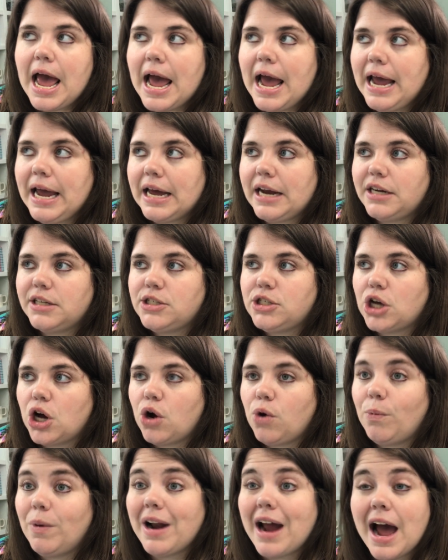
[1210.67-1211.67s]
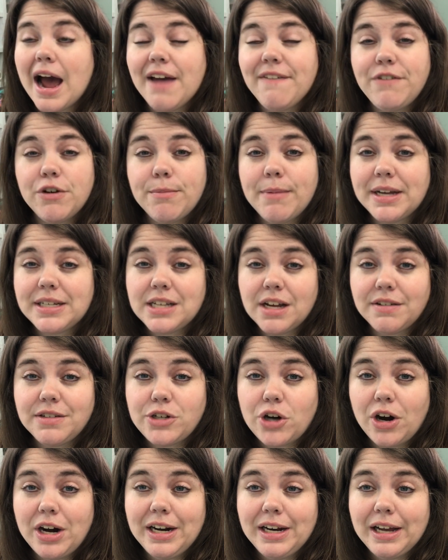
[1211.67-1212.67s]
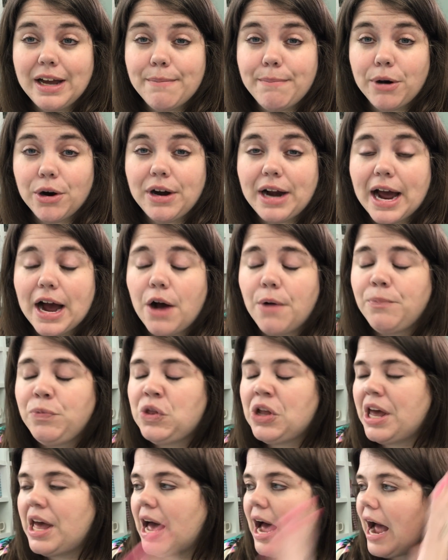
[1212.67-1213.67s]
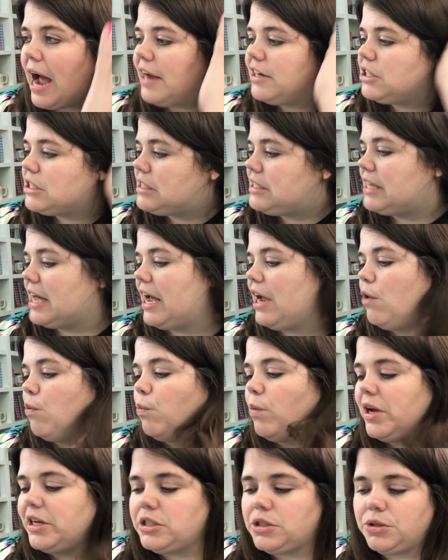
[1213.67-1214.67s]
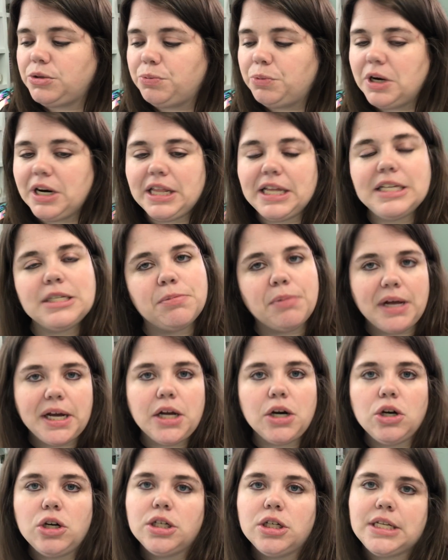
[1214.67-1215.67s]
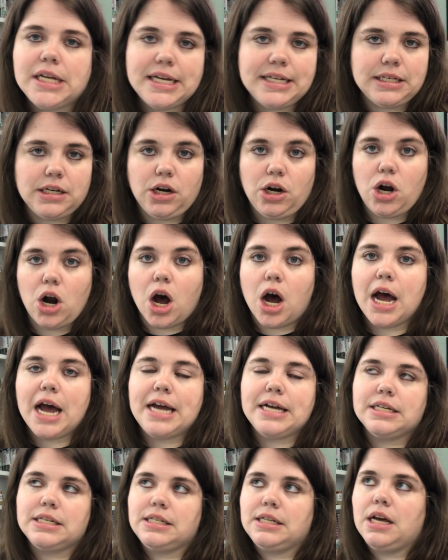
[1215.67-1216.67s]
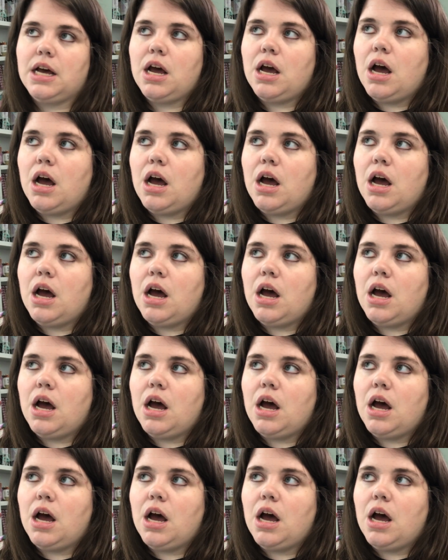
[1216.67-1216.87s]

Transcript: And so when I feel myself starting to get burned out, I just say, which one of these planners is not